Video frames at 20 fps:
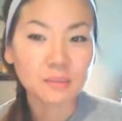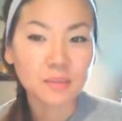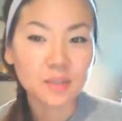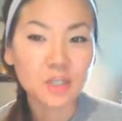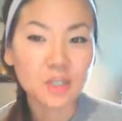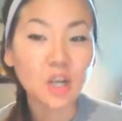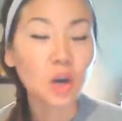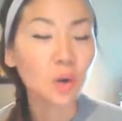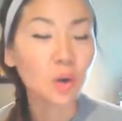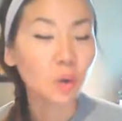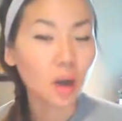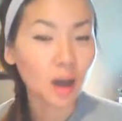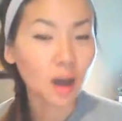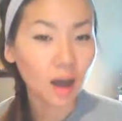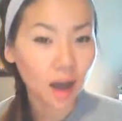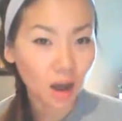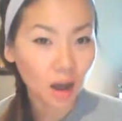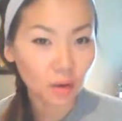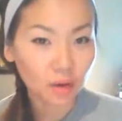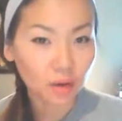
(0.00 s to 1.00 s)
So
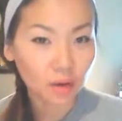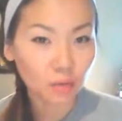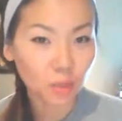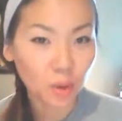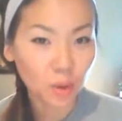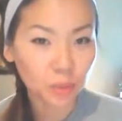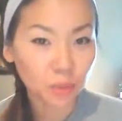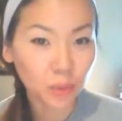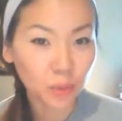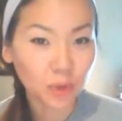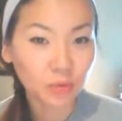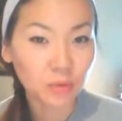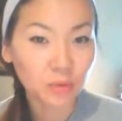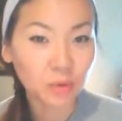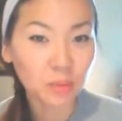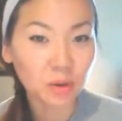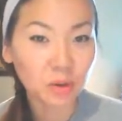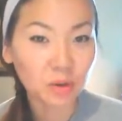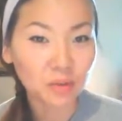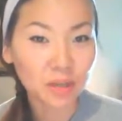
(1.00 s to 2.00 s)
I'll give 1 point for
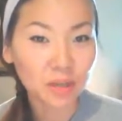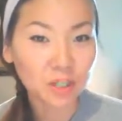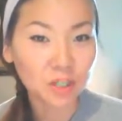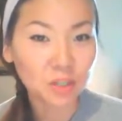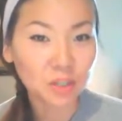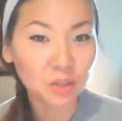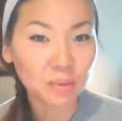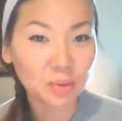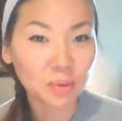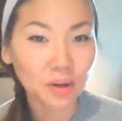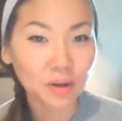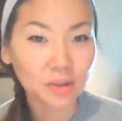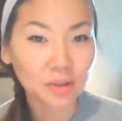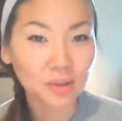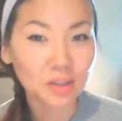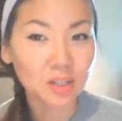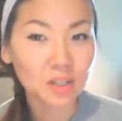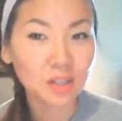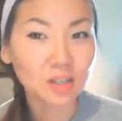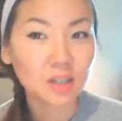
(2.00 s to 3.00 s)
a motivational
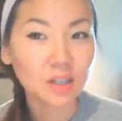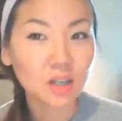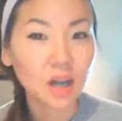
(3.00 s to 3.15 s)
post.